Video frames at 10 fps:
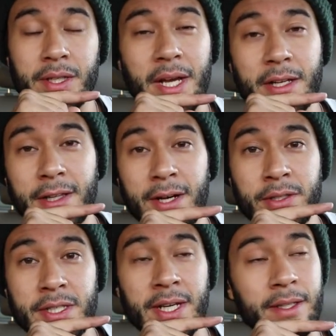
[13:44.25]
Like
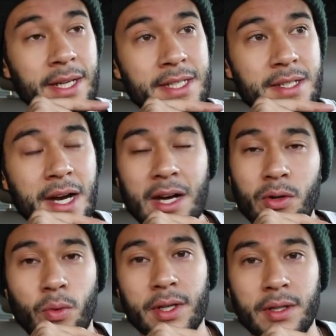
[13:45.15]
Clown said, that's not
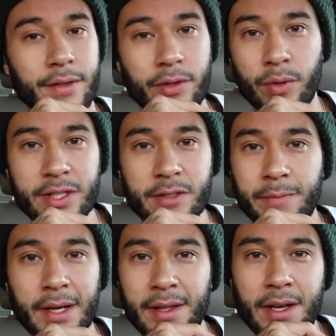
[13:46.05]
how I want to live the rest of
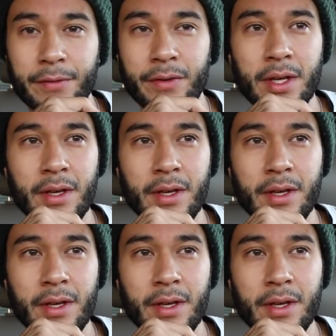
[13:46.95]
my life.